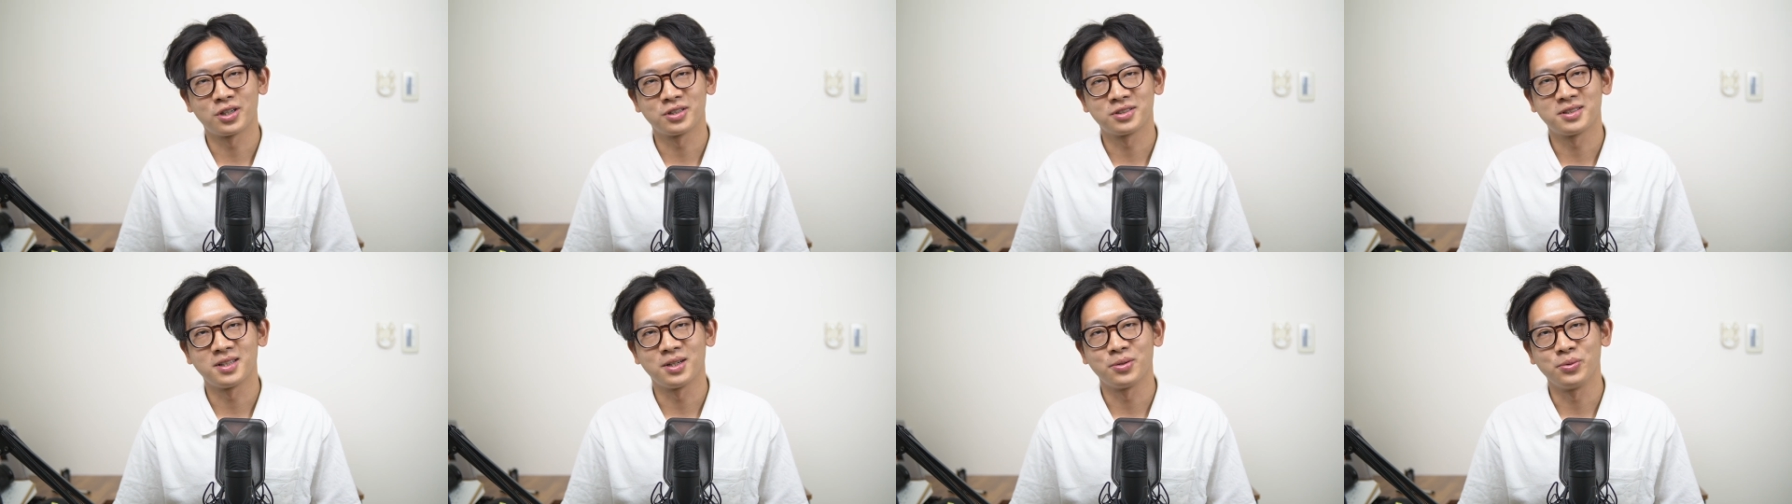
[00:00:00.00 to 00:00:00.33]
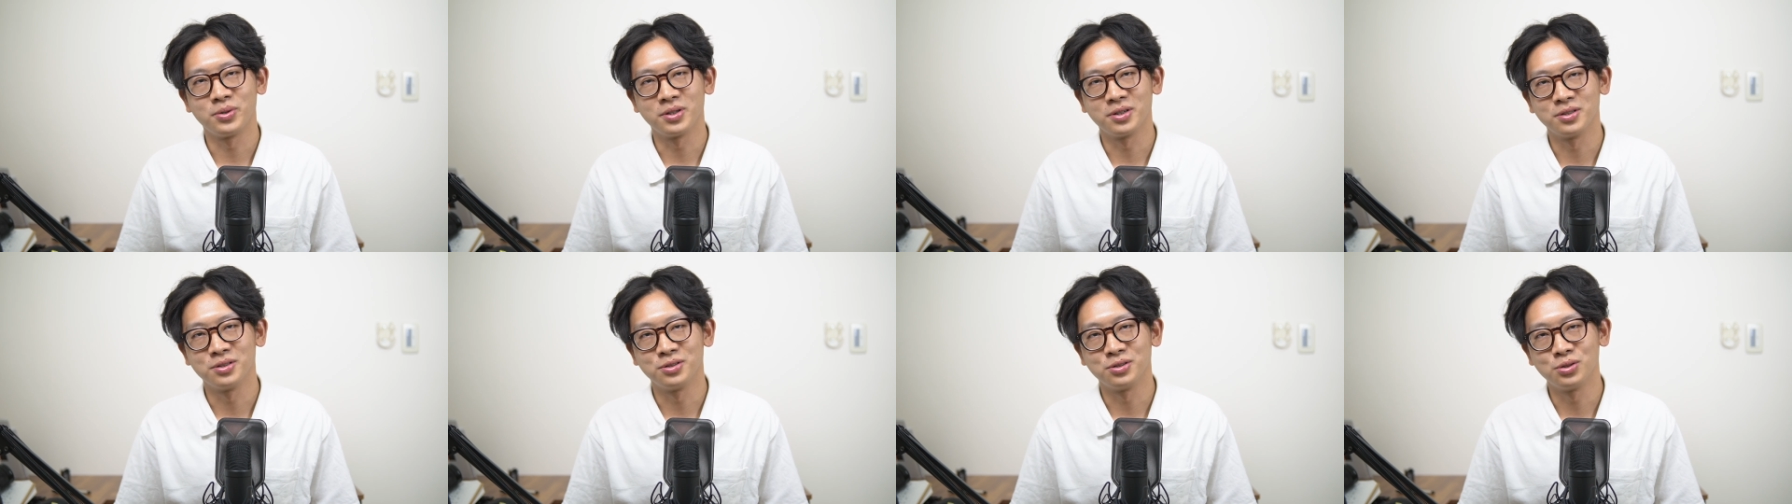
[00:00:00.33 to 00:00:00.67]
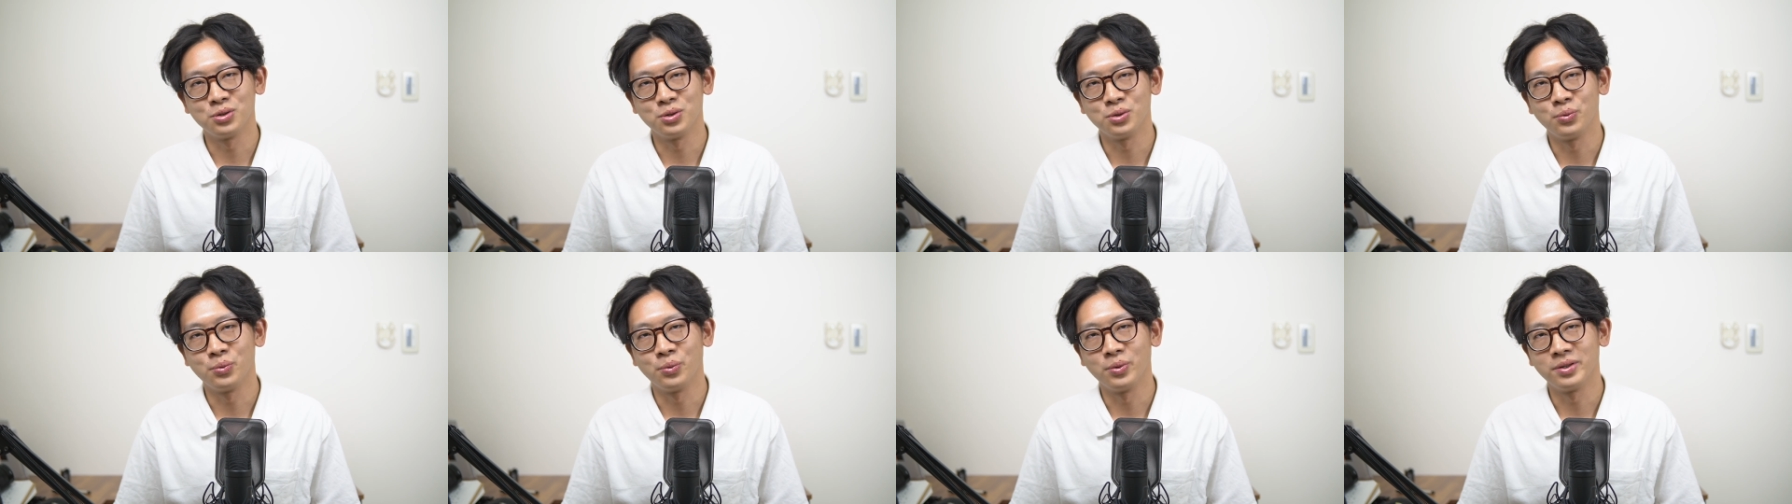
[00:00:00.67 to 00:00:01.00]
that we're gonna do
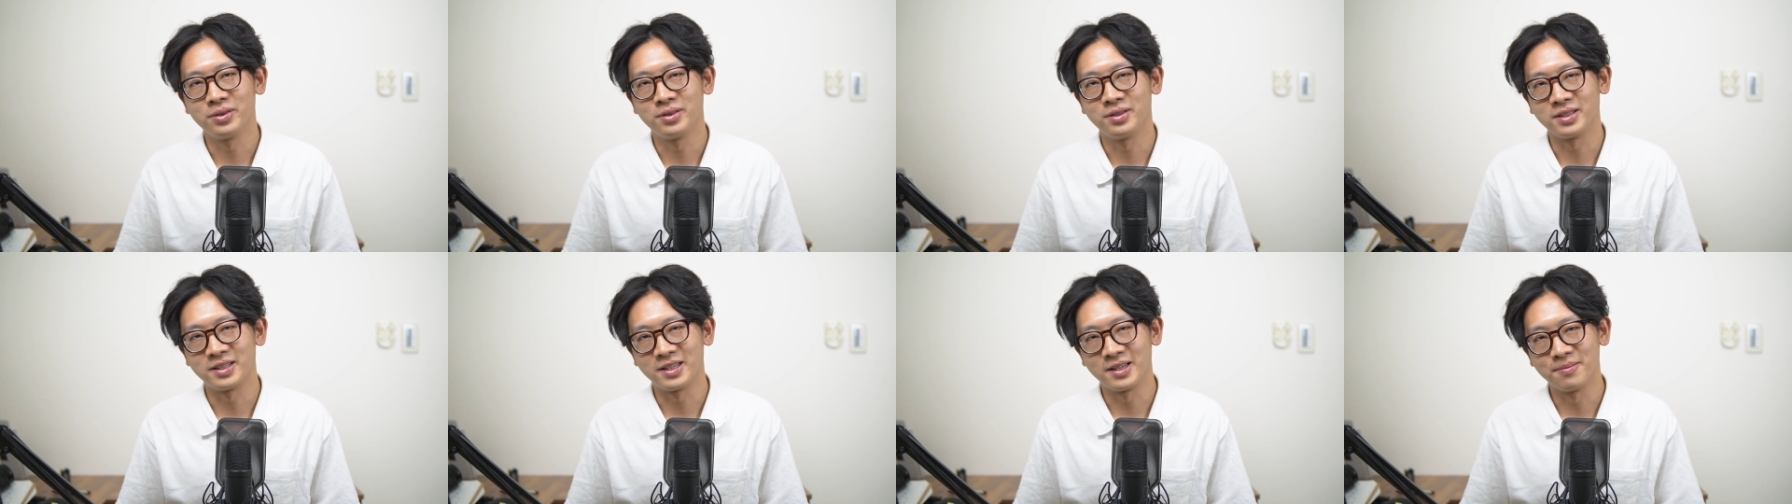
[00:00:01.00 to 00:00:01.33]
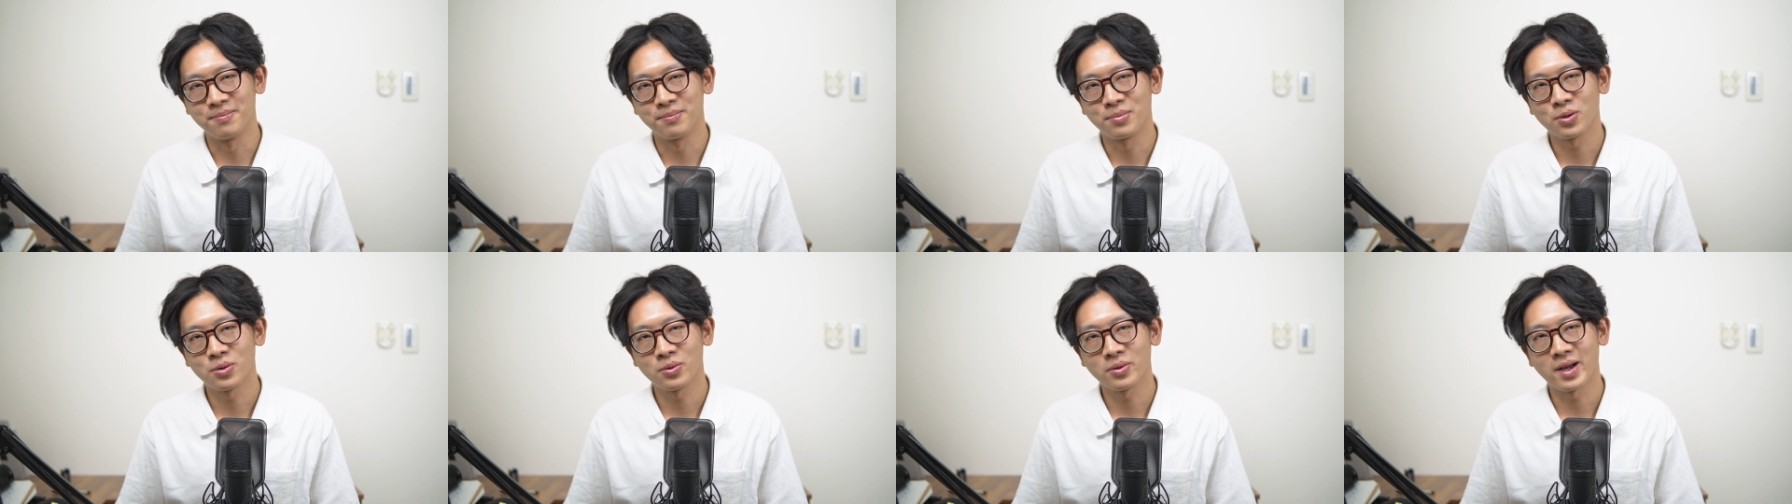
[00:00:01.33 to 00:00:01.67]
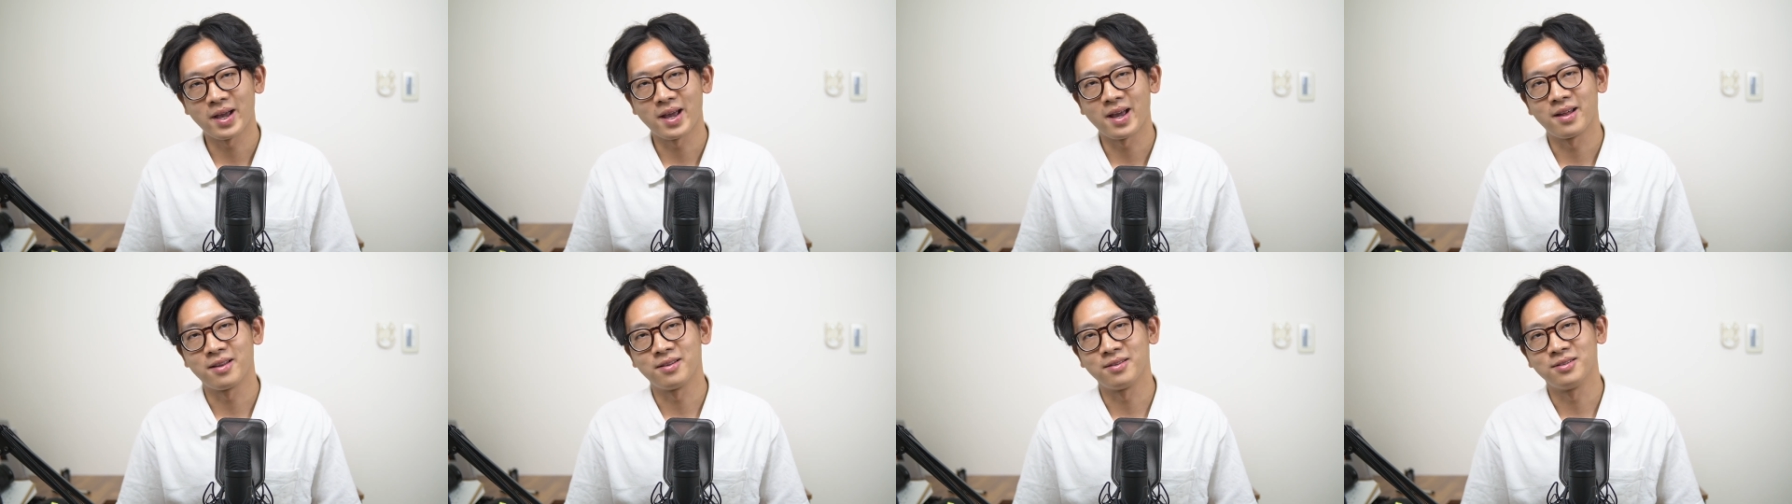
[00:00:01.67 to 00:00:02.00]
with the gimbal
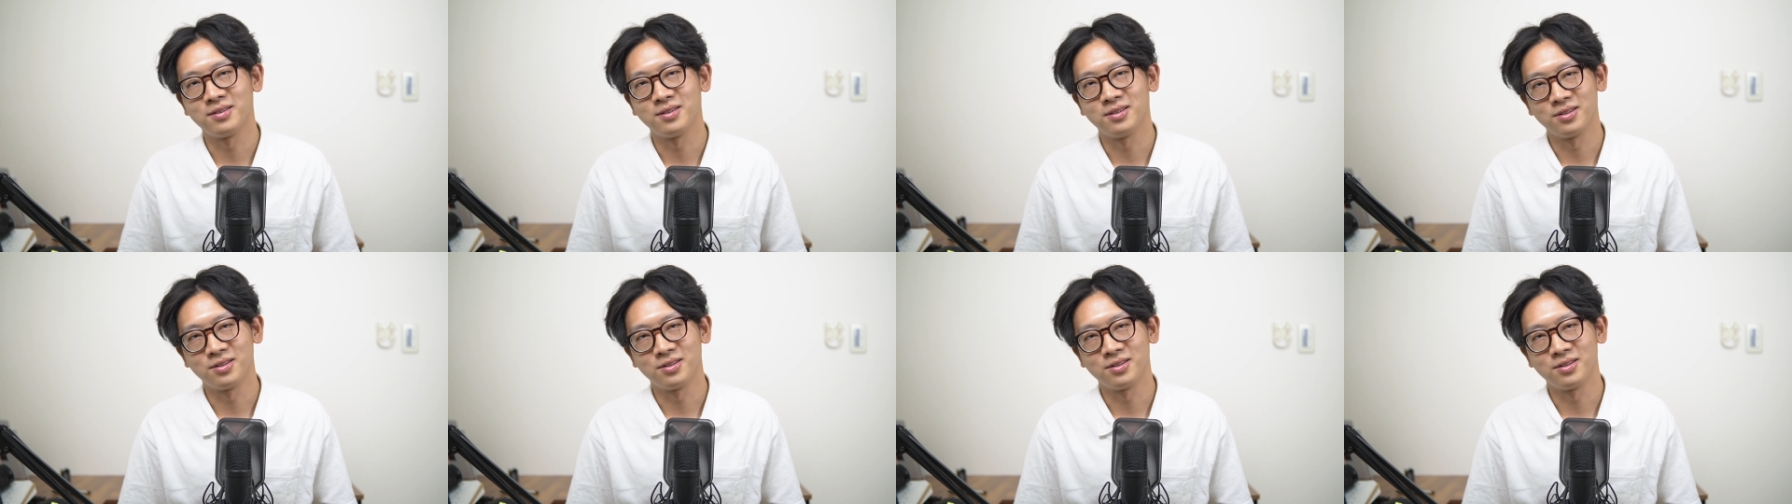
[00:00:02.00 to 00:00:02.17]
and